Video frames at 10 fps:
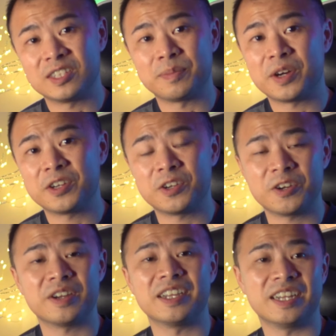of this
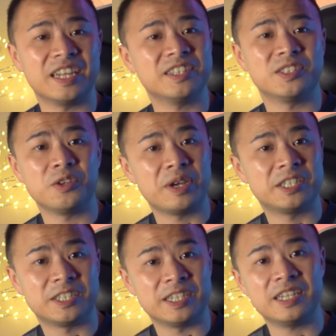monitor, it is
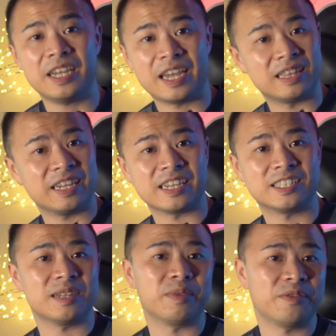UHD, and like I
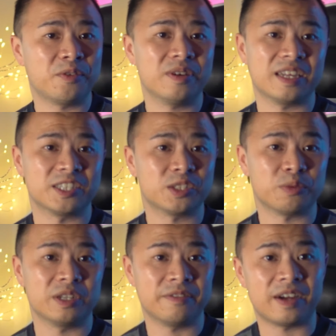said before, that's
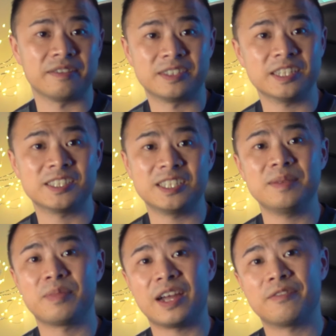
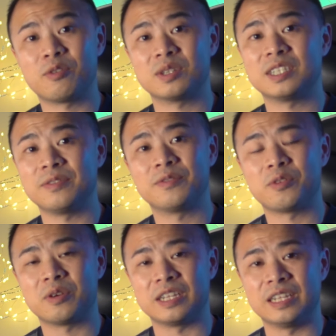2560 by
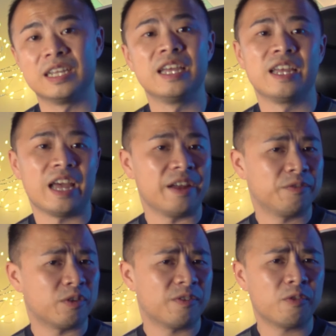1440.
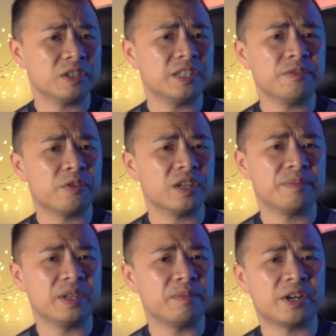And for a
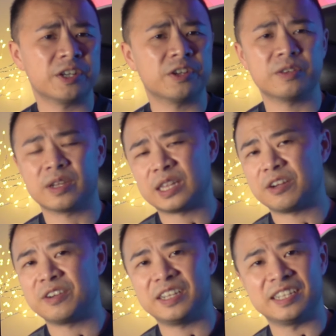1440p monitor, the
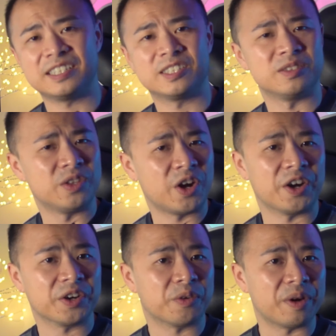clarity is
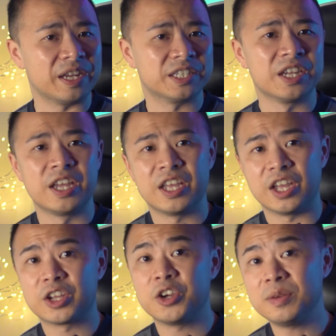not great.
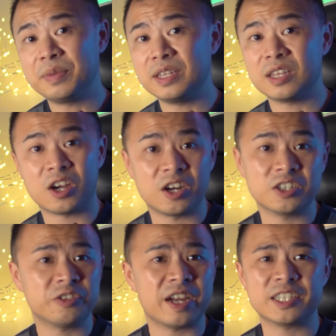It could be the
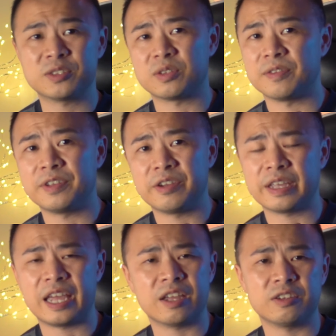contrast or the
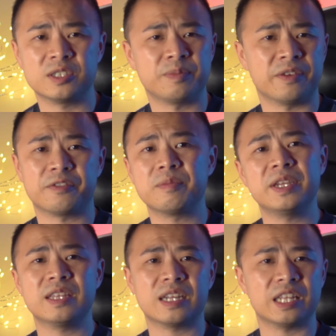viewing angles, but for
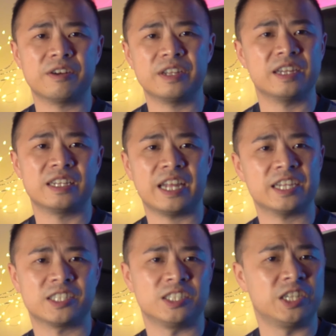me, the clarity and
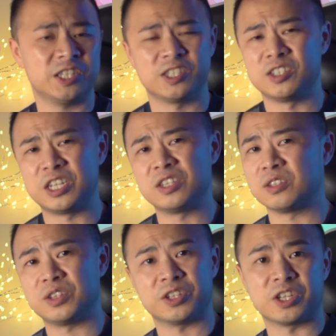text just
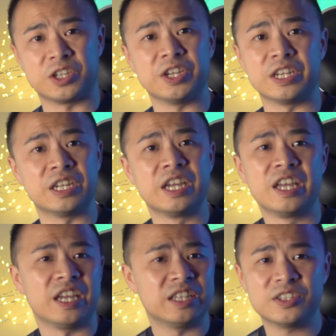didn't look good.
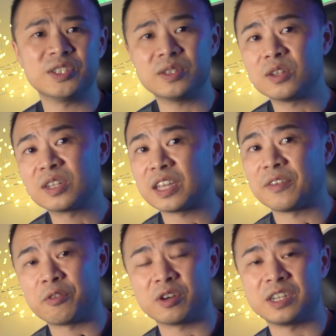It doesn't look like
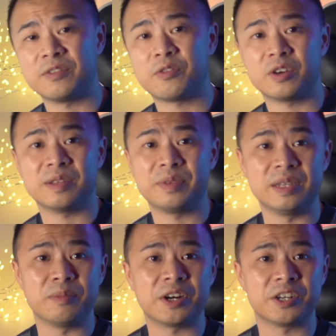a
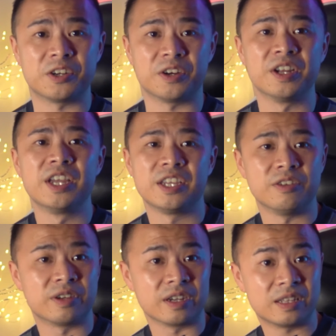1440p monitor.
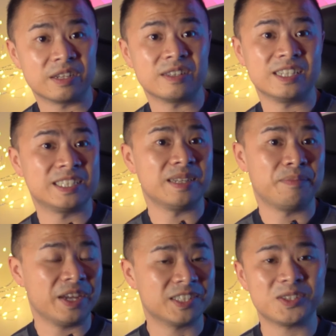You can clearly see
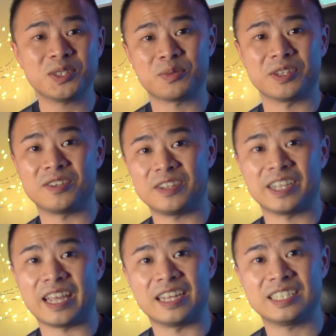pixels when you're
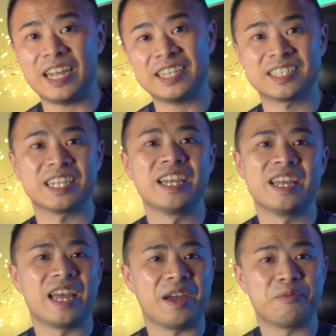looking at text,
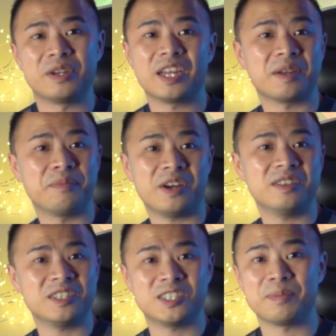and when I
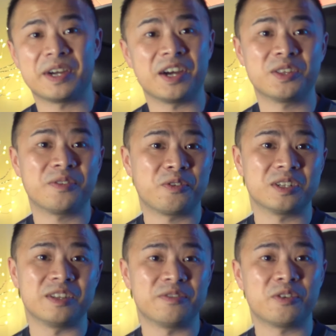compared this to my other
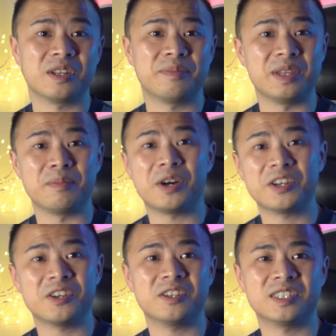1440p
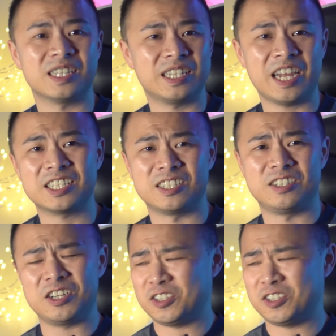monitors, the text